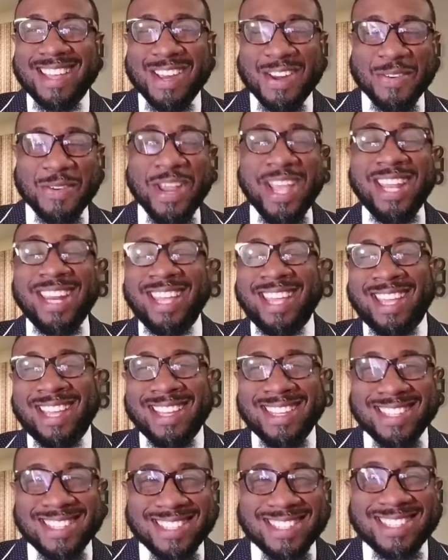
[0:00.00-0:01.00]

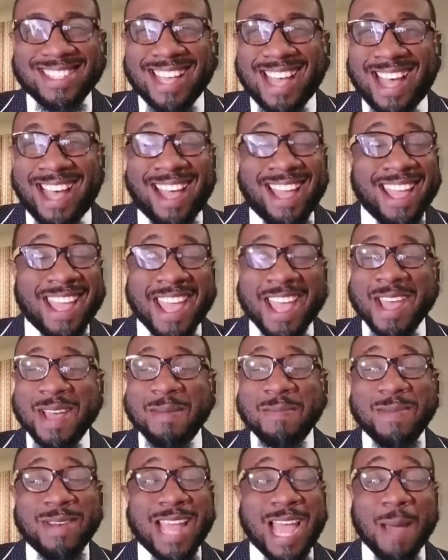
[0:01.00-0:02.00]
Greetings, I
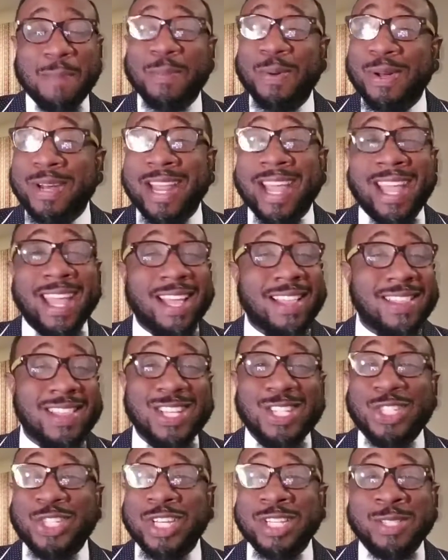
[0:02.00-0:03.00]
am Dapper Dan,
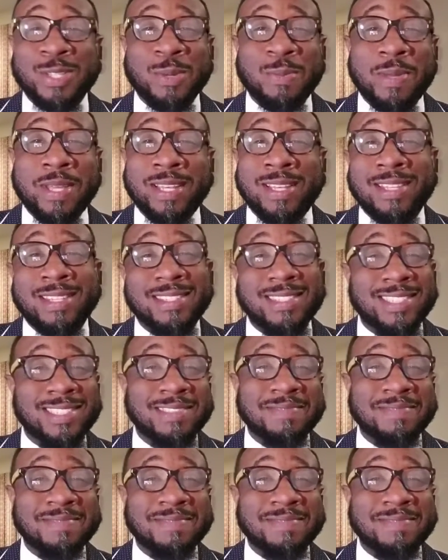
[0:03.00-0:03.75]
the gentleman,